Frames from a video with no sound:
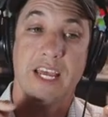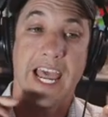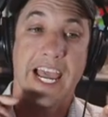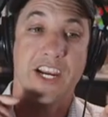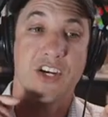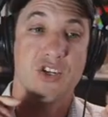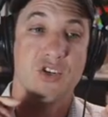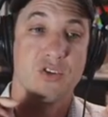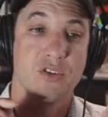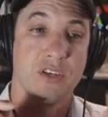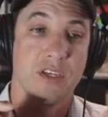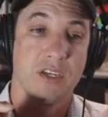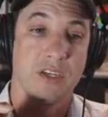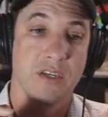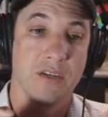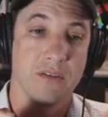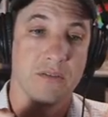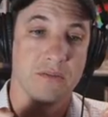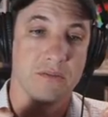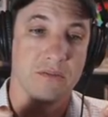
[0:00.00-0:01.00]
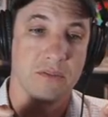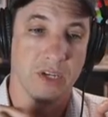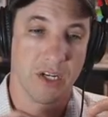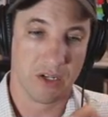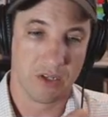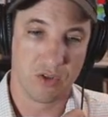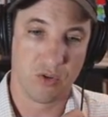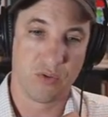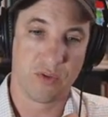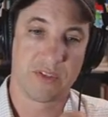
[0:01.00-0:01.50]
actually
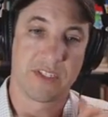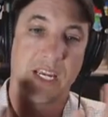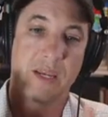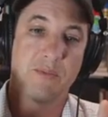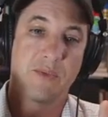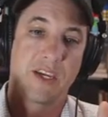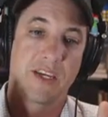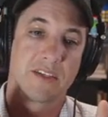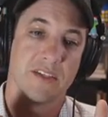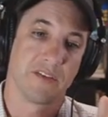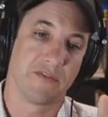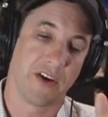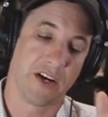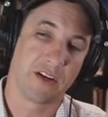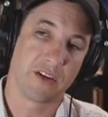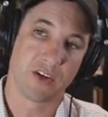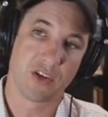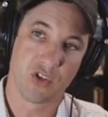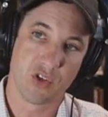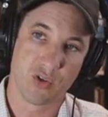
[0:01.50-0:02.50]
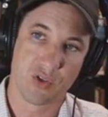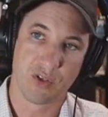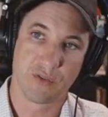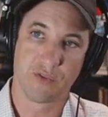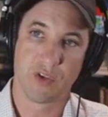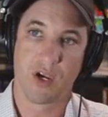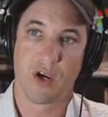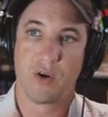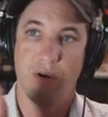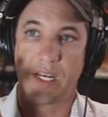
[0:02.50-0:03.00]
gonna do the same thing as if I did control
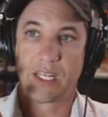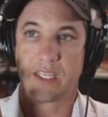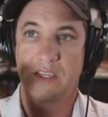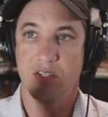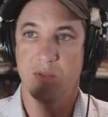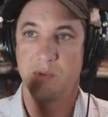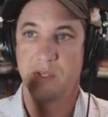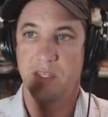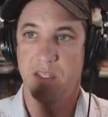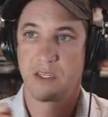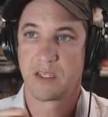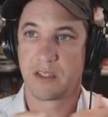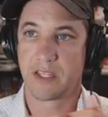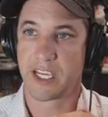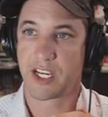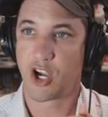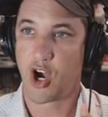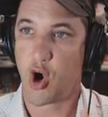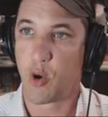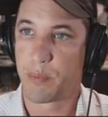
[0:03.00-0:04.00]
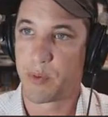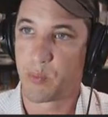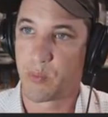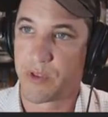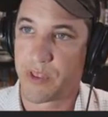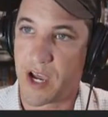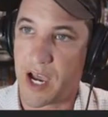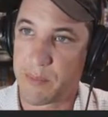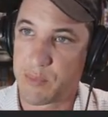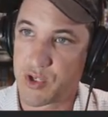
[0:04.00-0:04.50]
shift O and it gives me the like open
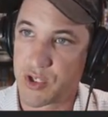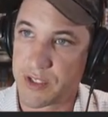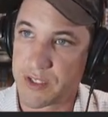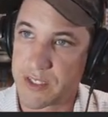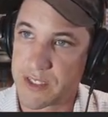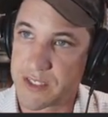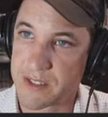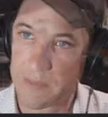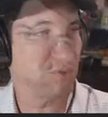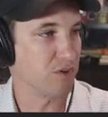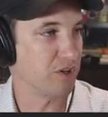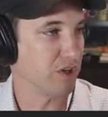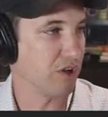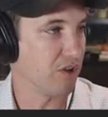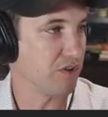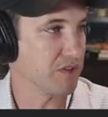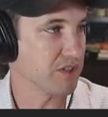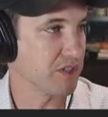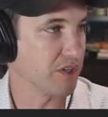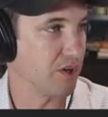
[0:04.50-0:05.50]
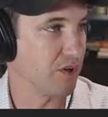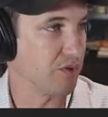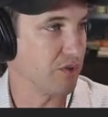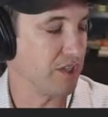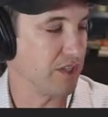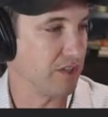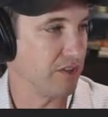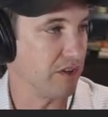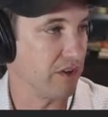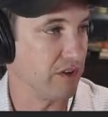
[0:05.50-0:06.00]
with options. You can also,
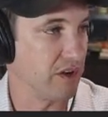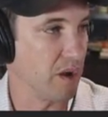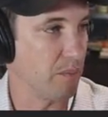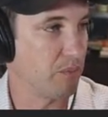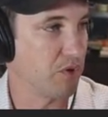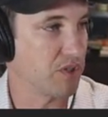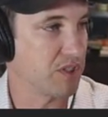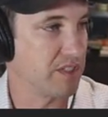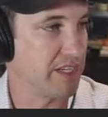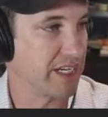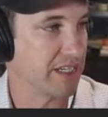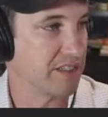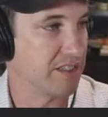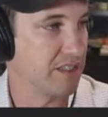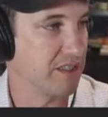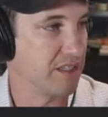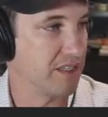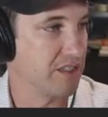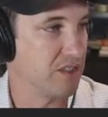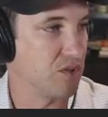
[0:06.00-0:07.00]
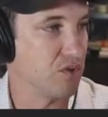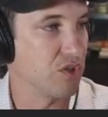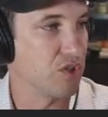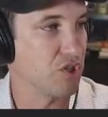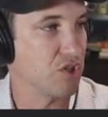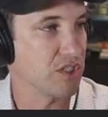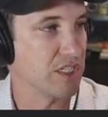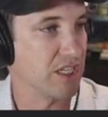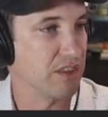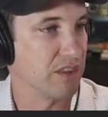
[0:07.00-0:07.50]
the, the numbers next to these, you can
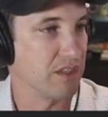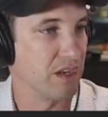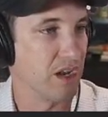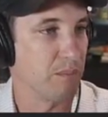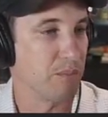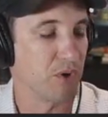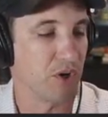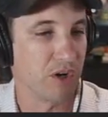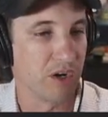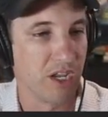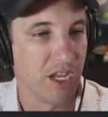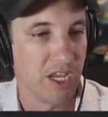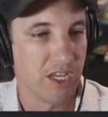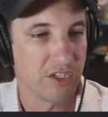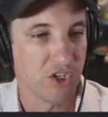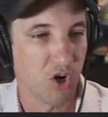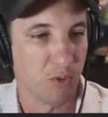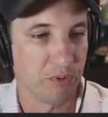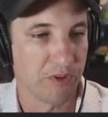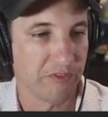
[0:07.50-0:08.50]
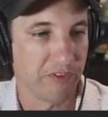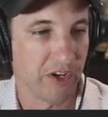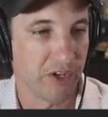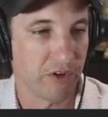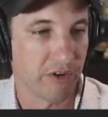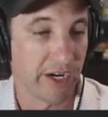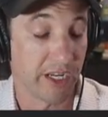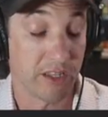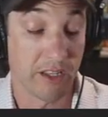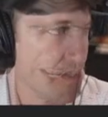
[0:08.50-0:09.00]
just hit the number to open the file
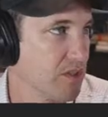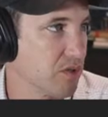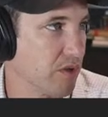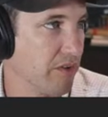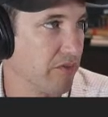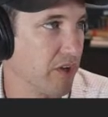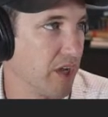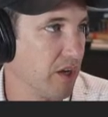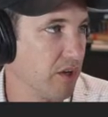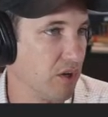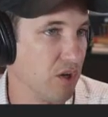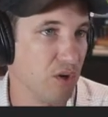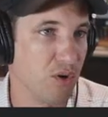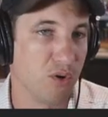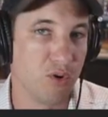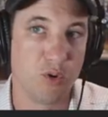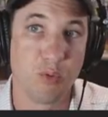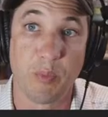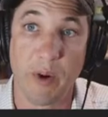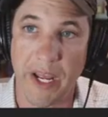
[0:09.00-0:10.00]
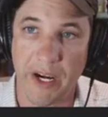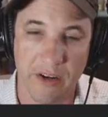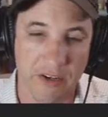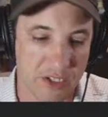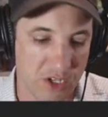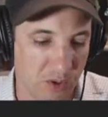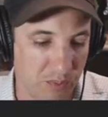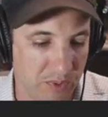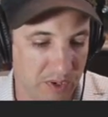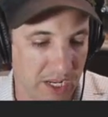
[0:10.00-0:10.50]
directly. So I've got no
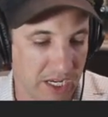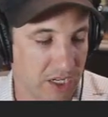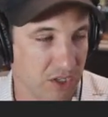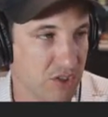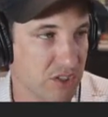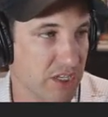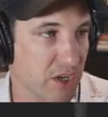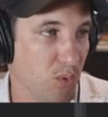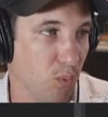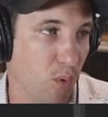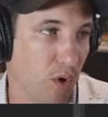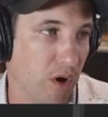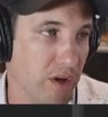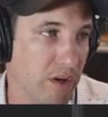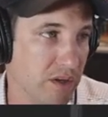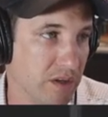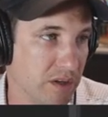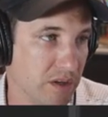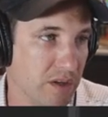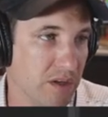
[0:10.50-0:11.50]
binaries open, I can just hit one.